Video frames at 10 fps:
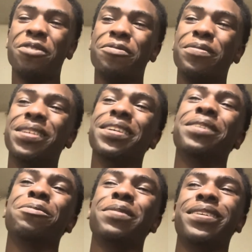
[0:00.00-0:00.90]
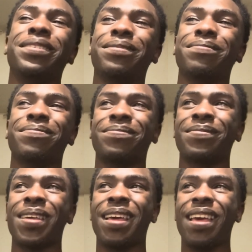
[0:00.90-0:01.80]
We cut away.
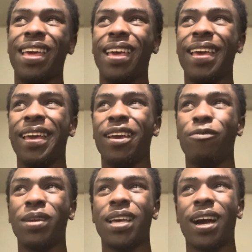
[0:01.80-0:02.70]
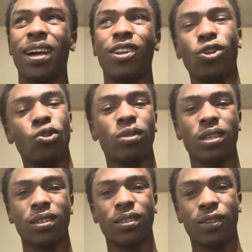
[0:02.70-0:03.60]
And we got
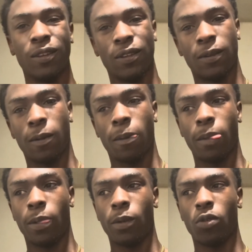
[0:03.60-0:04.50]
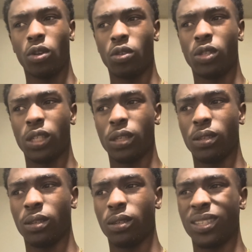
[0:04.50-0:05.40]
Luca or Lucy.
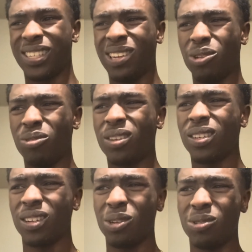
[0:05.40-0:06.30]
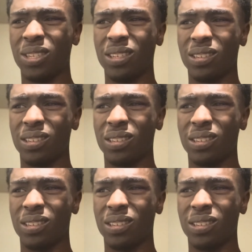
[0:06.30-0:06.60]
Is it Luca or Lucia?